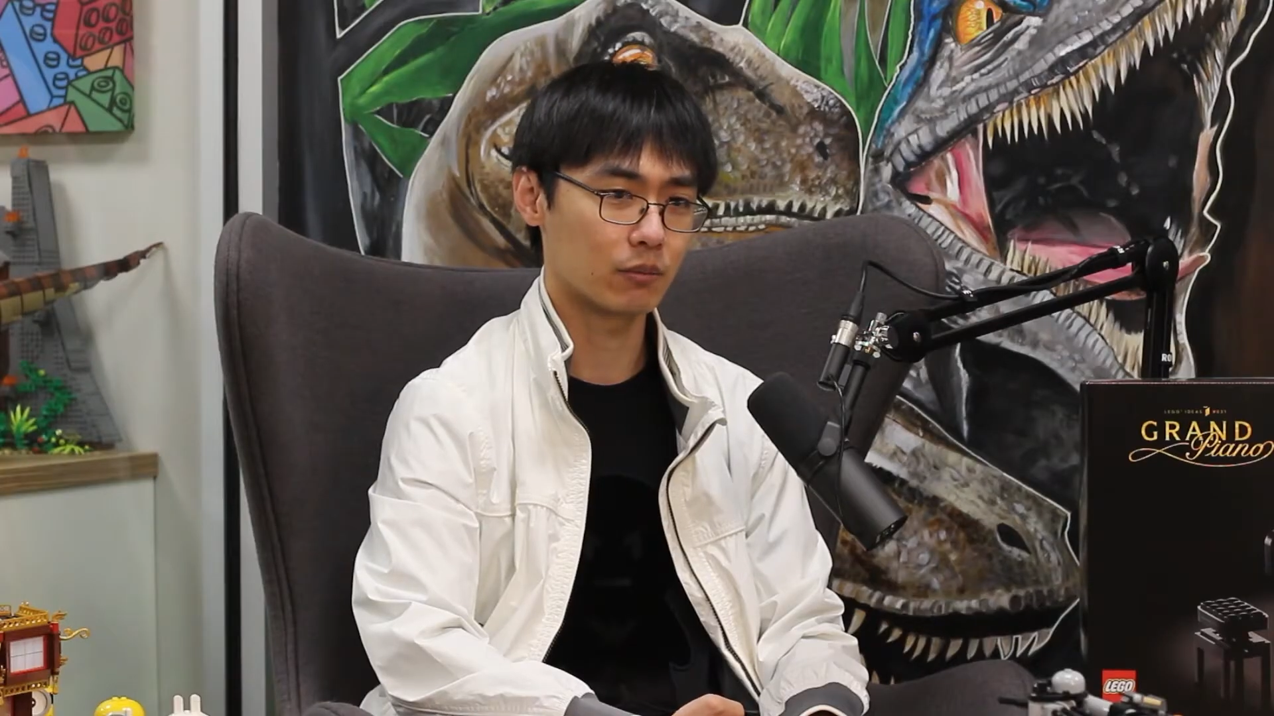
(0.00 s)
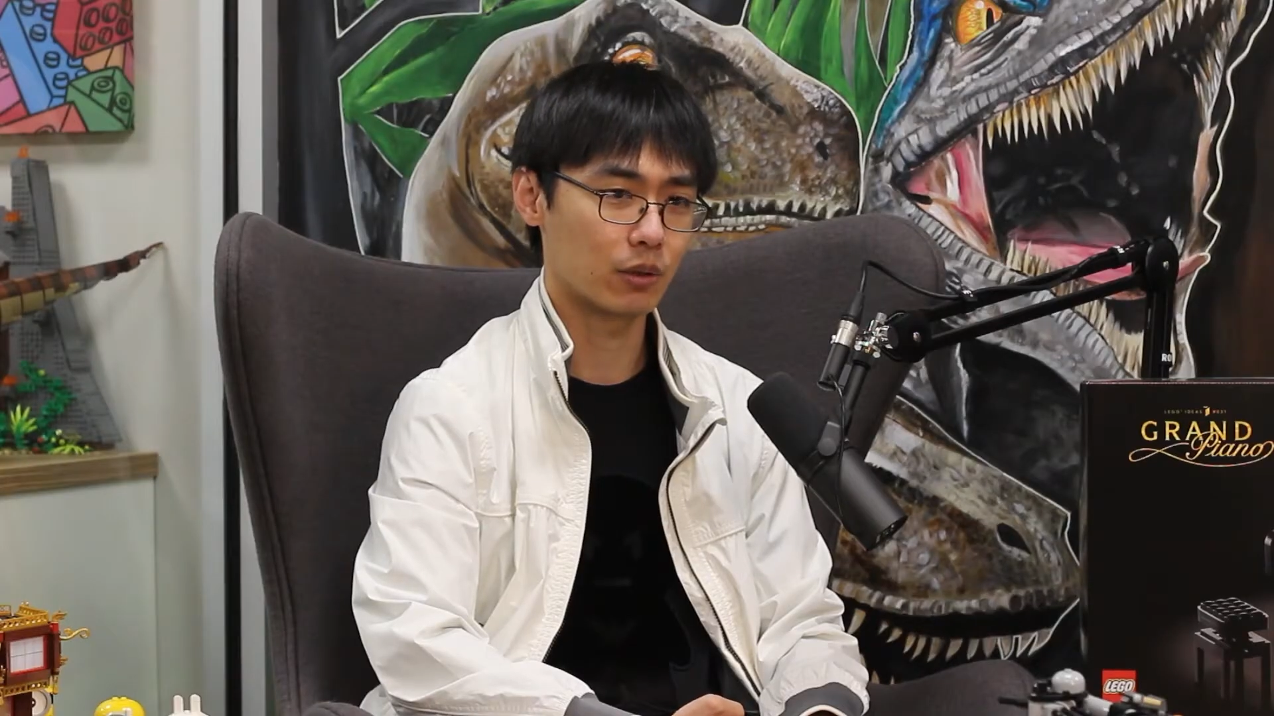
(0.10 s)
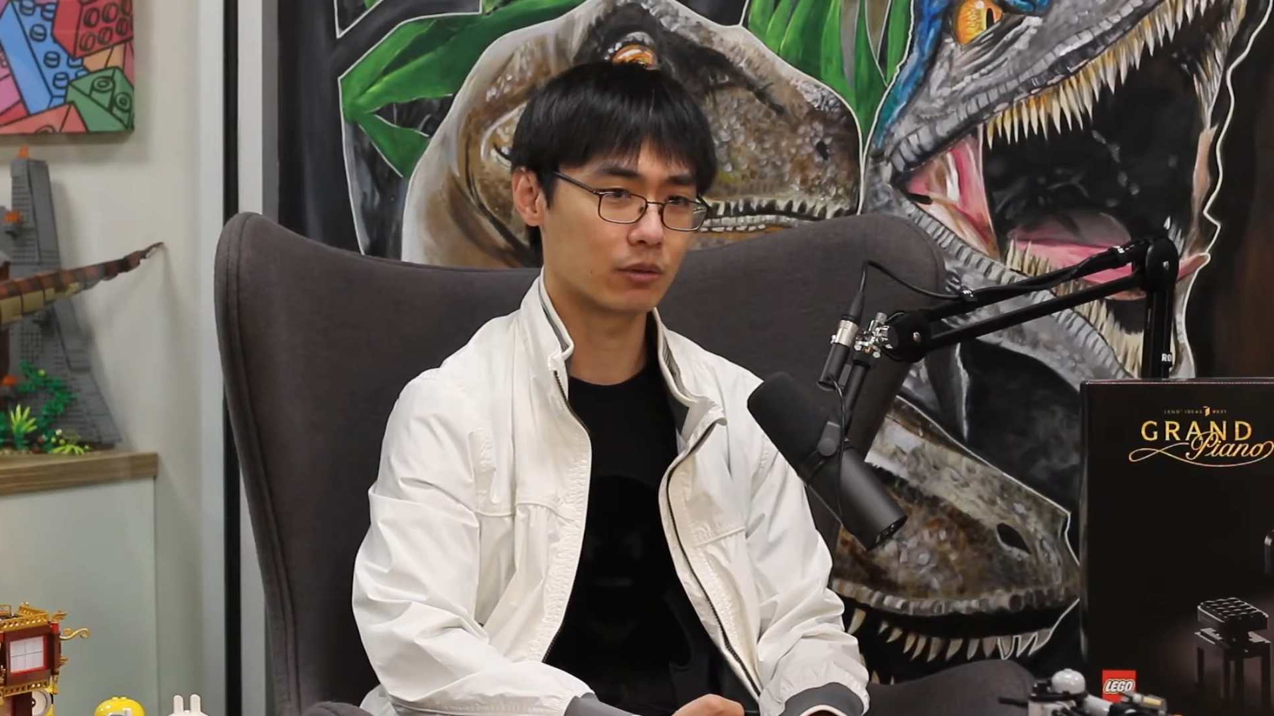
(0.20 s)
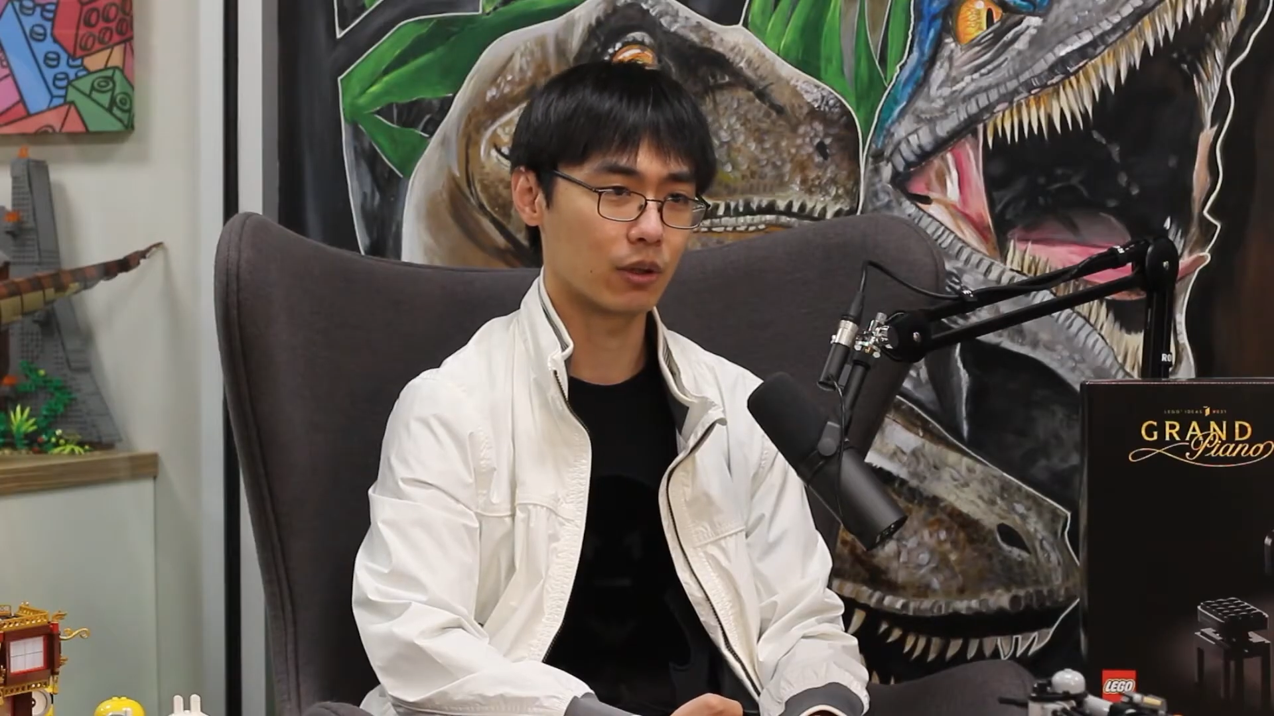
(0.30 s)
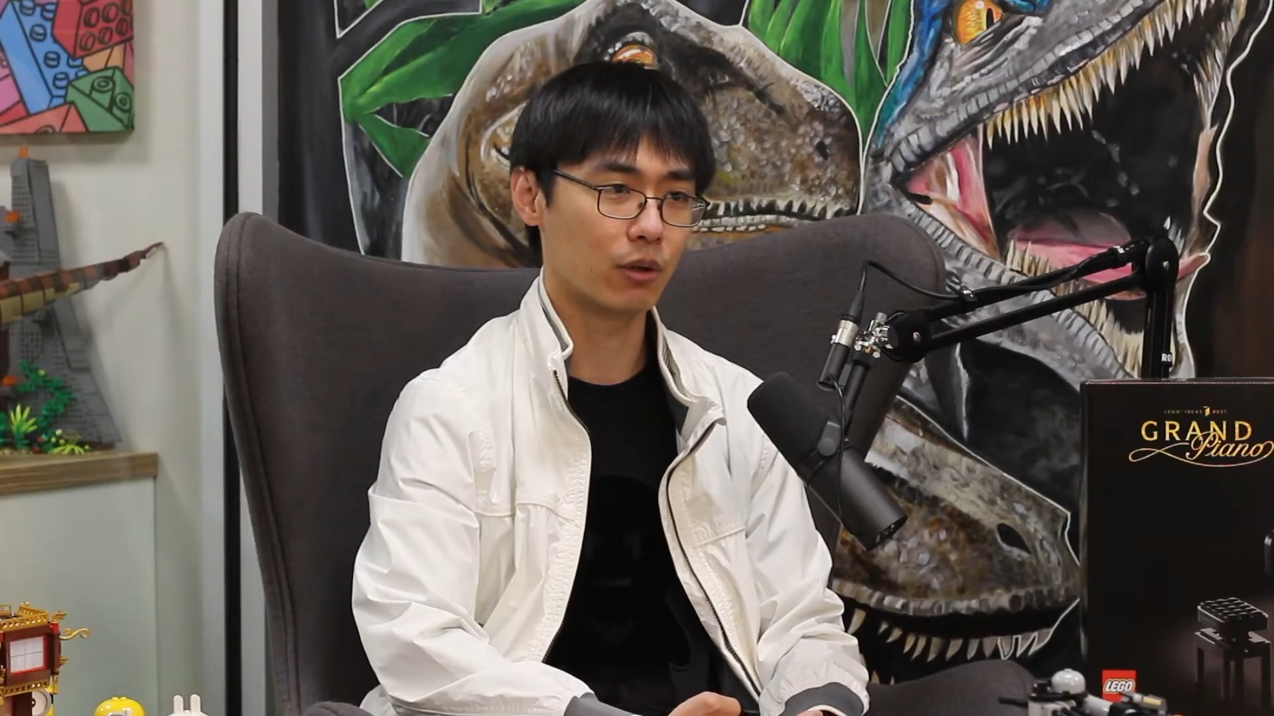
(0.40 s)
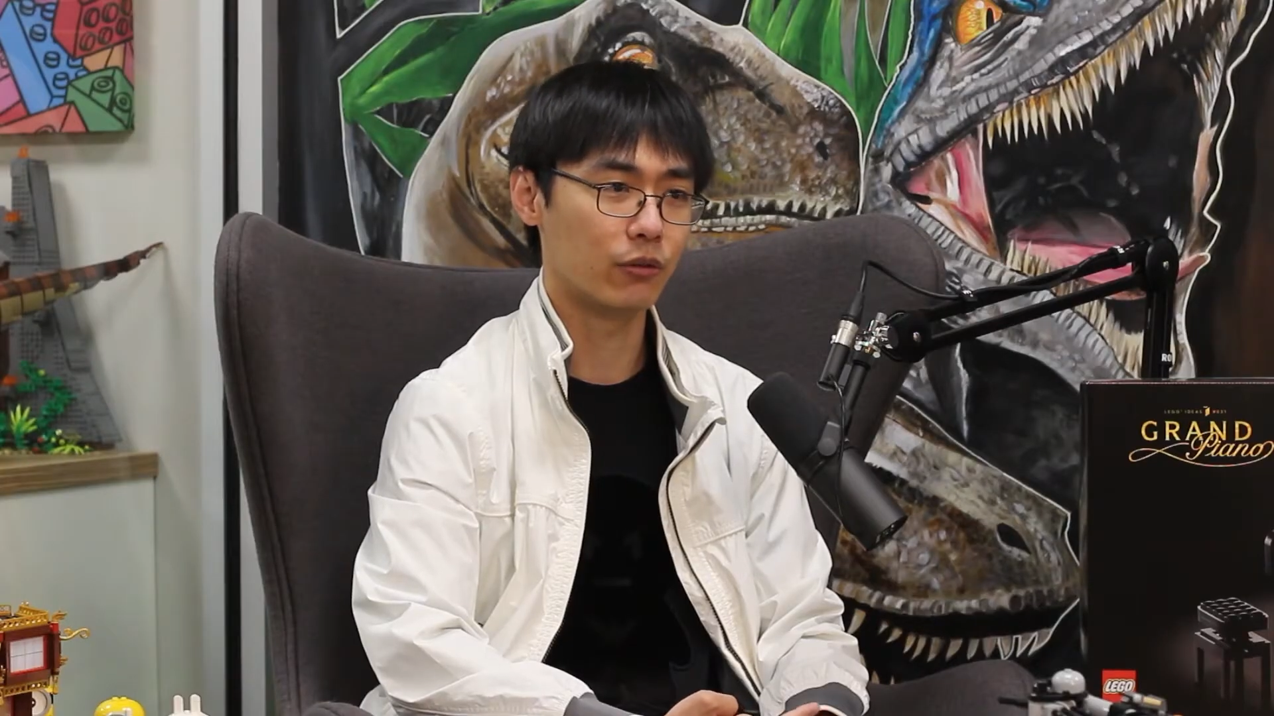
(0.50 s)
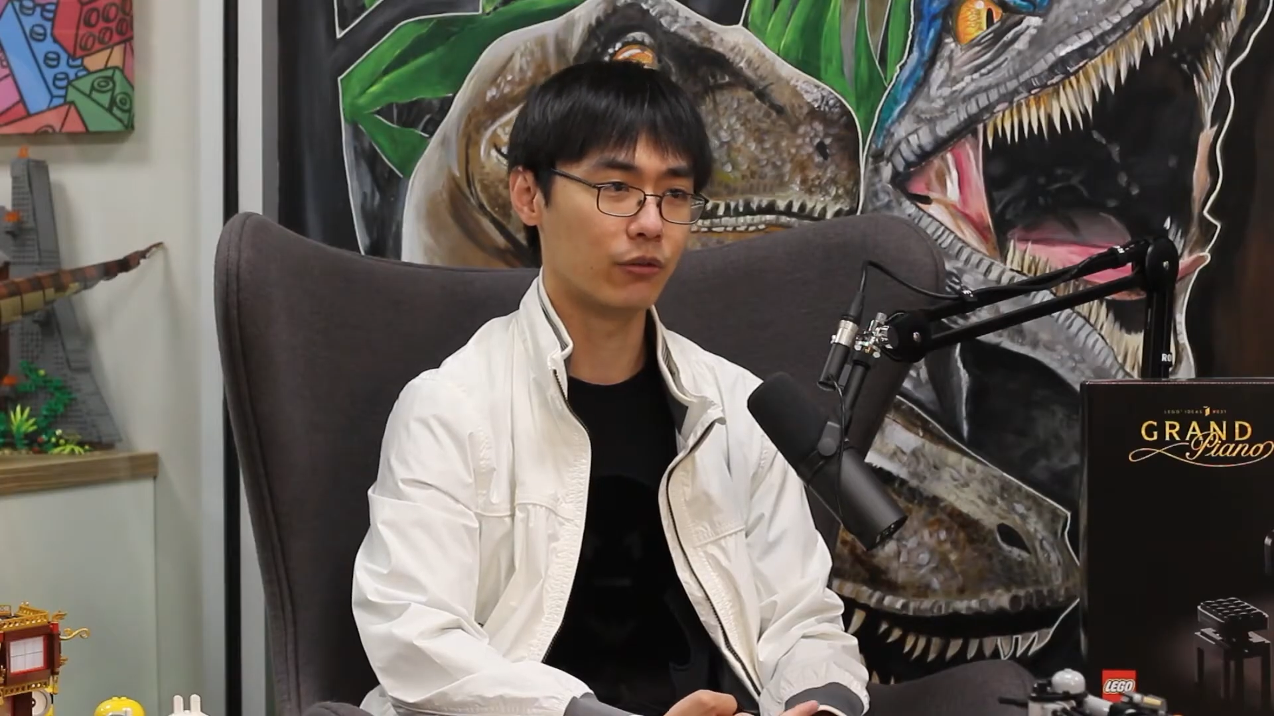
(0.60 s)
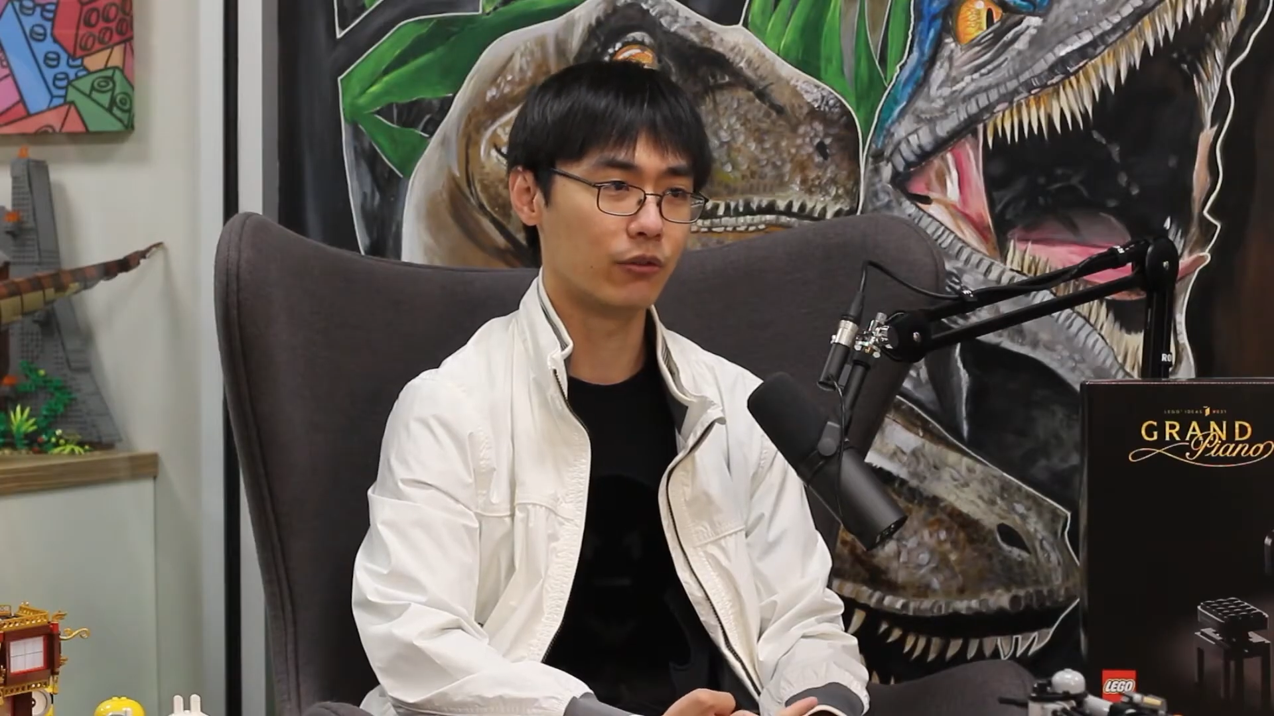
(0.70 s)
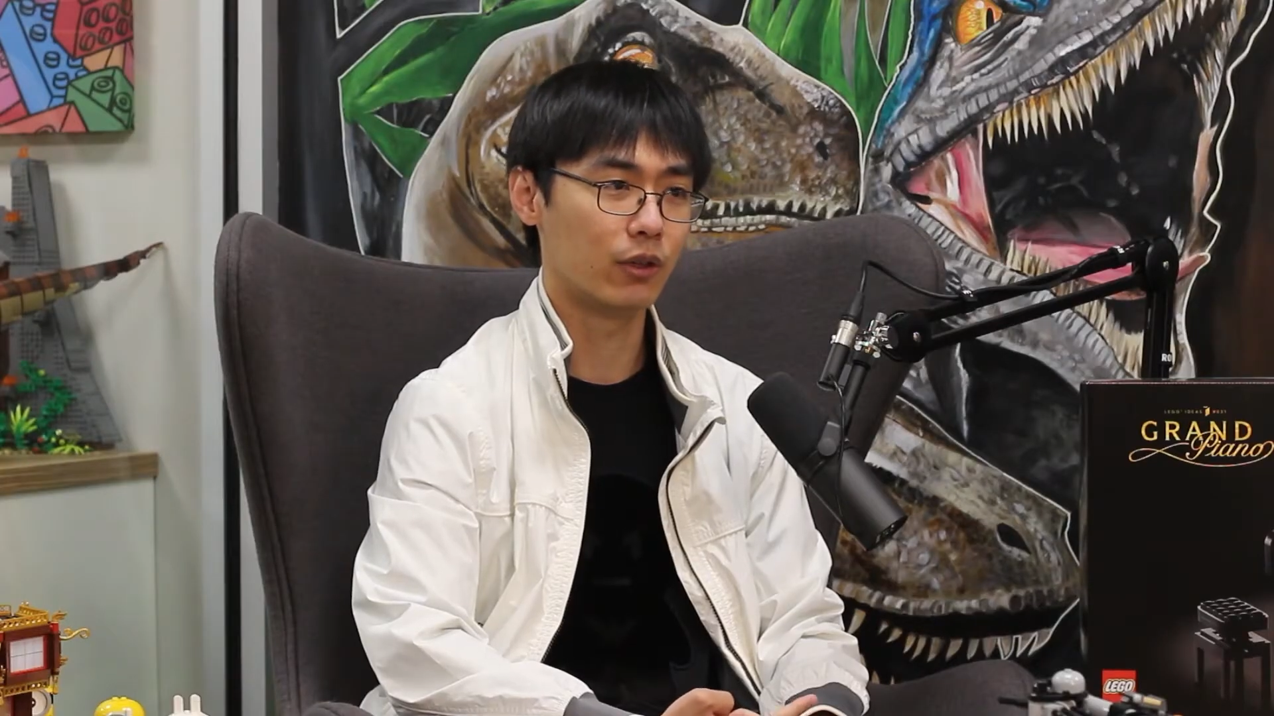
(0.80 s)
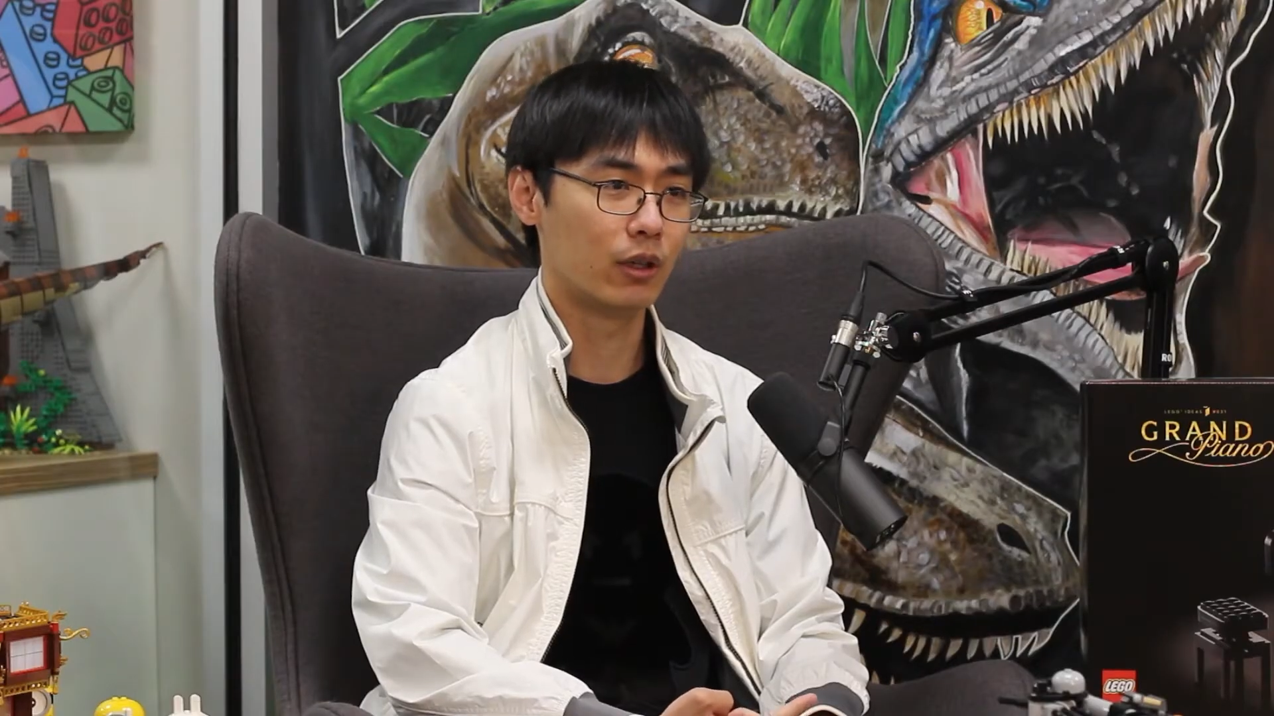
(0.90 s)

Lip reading: volt on